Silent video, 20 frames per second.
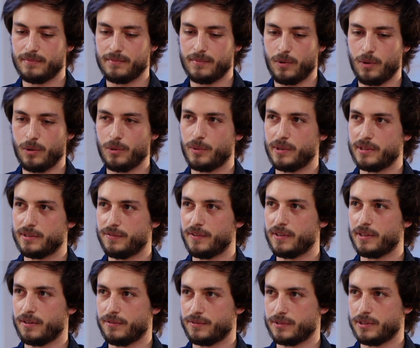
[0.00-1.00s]
always
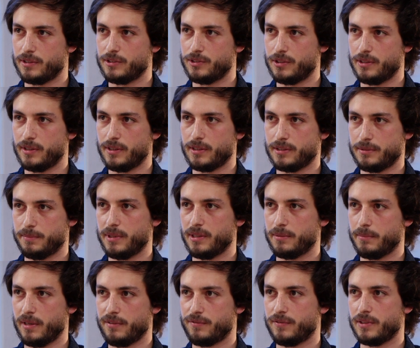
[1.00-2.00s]
think of surgery as being
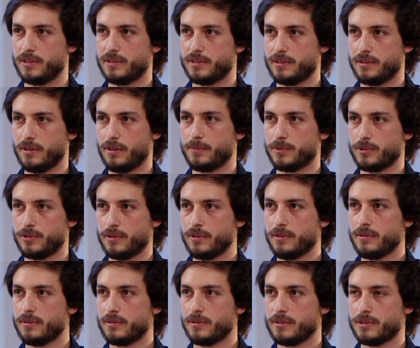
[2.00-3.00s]
my first
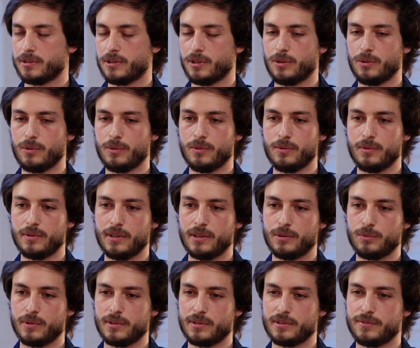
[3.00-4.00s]
option. So
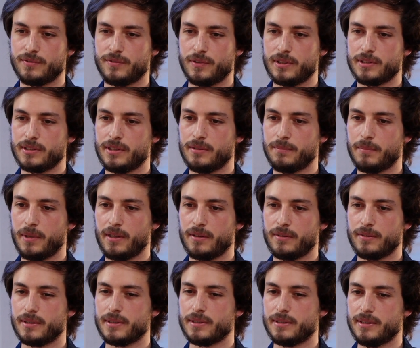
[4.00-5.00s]
it was first in my
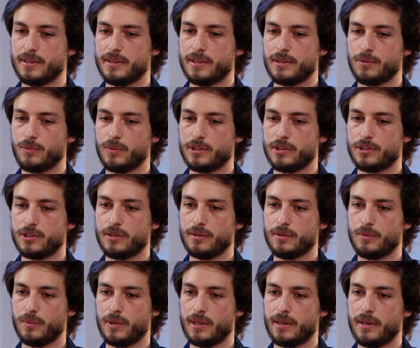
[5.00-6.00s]
third year,
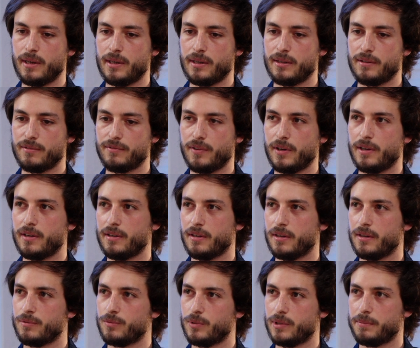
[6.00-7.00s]
when I fell in
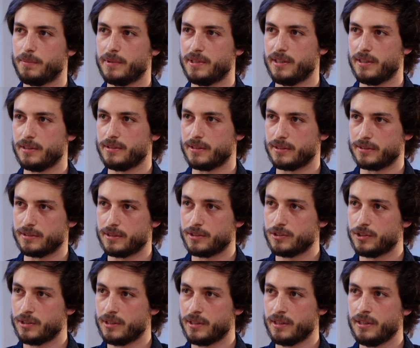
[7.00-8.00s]
love with pediatric
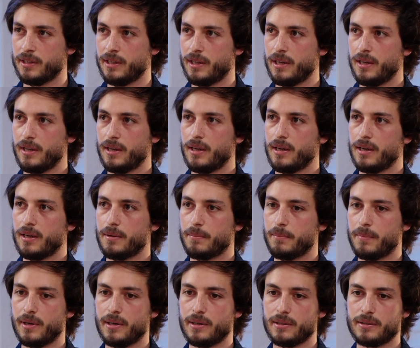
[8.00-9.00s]
surgery.
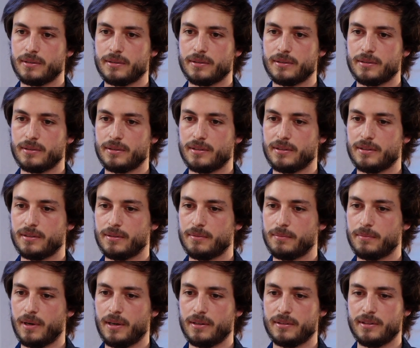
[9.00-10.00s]
But
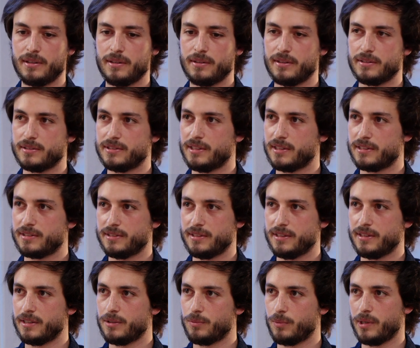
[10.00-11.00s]
until the 6th
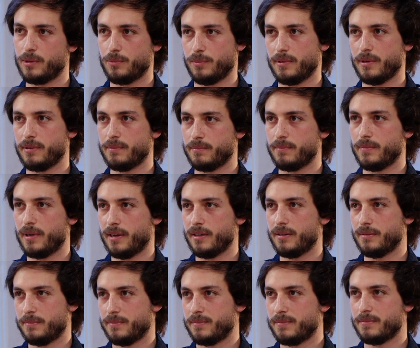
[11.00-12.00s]
year, when
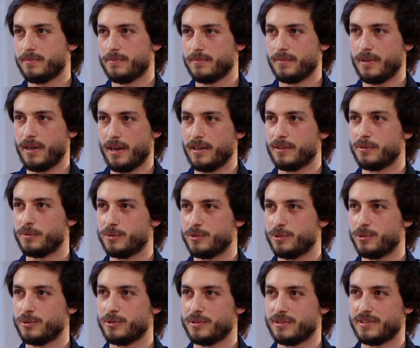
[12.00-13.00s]
I had to
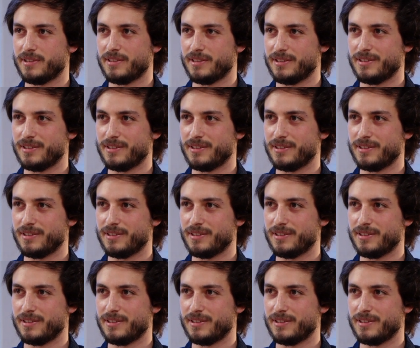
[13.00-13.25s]
choose